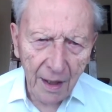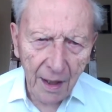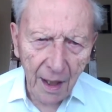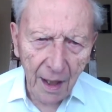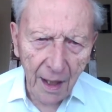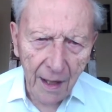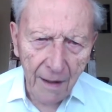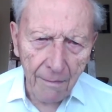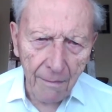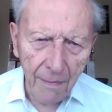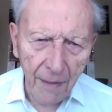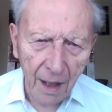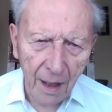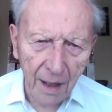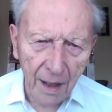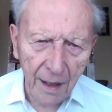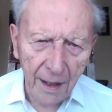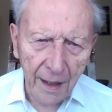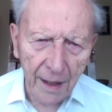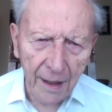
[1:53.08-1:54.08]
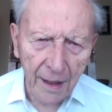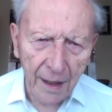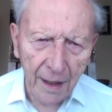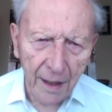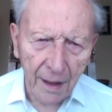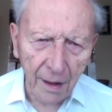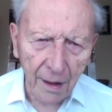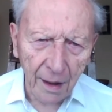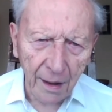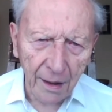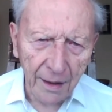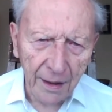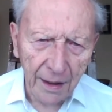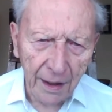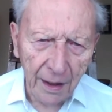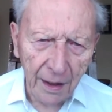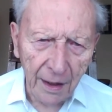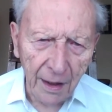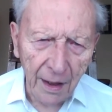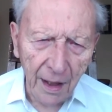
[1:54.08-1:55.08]

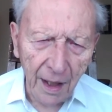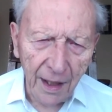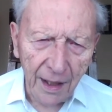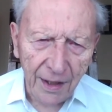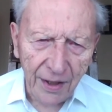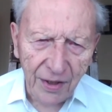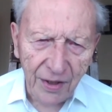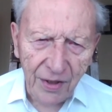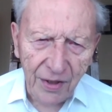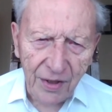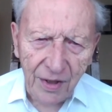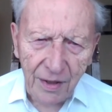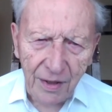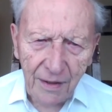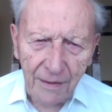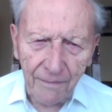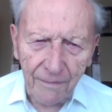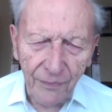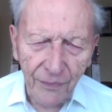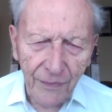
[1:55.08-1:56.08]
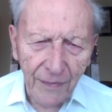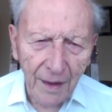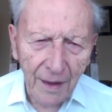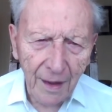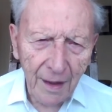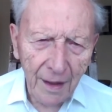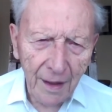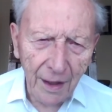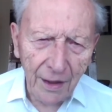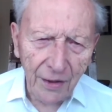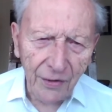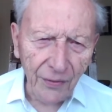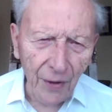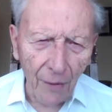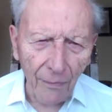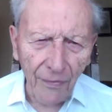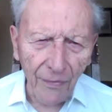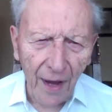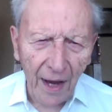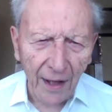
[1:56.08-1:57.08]
M-I-L-E-S. It's
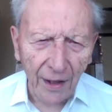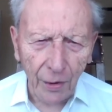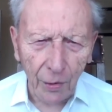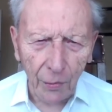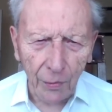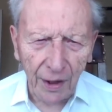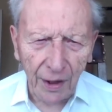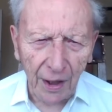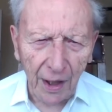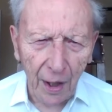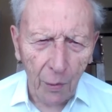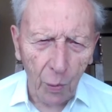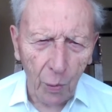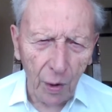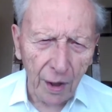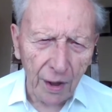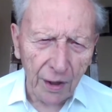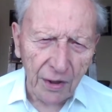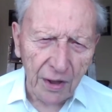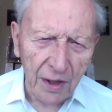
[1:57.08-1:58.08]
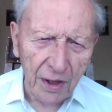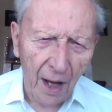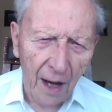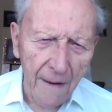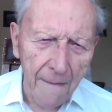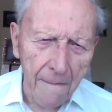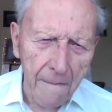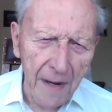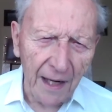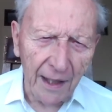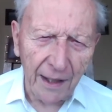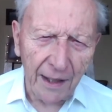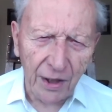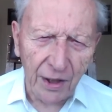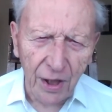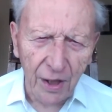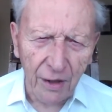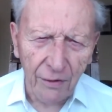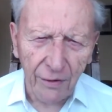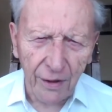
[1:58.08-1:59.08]
from that that we get words like
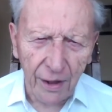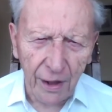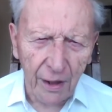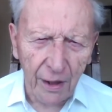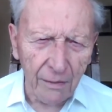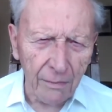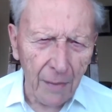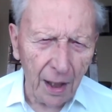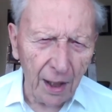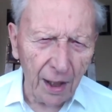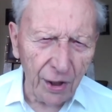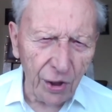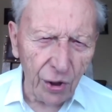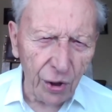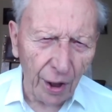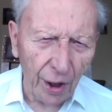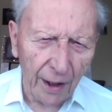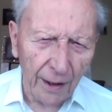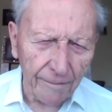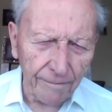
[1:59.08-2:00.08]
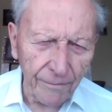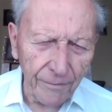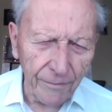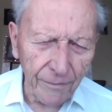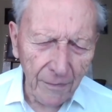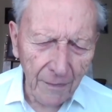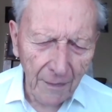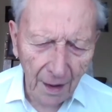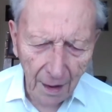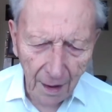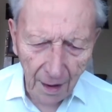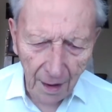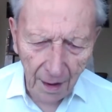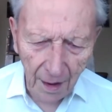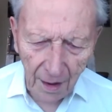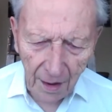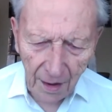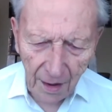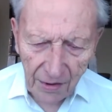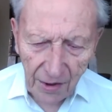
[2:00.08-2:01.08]
military and militia.
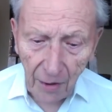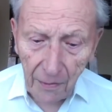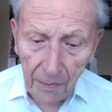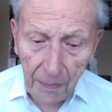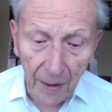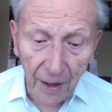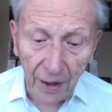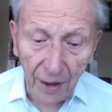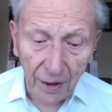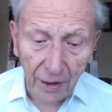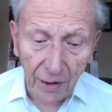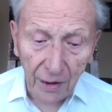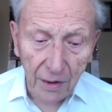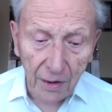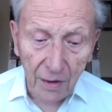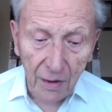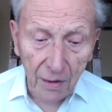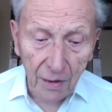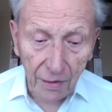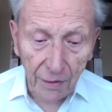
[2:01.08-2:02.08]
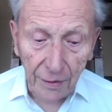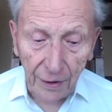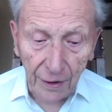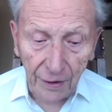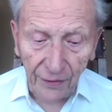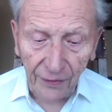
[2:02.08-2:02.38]
So Bernard, to his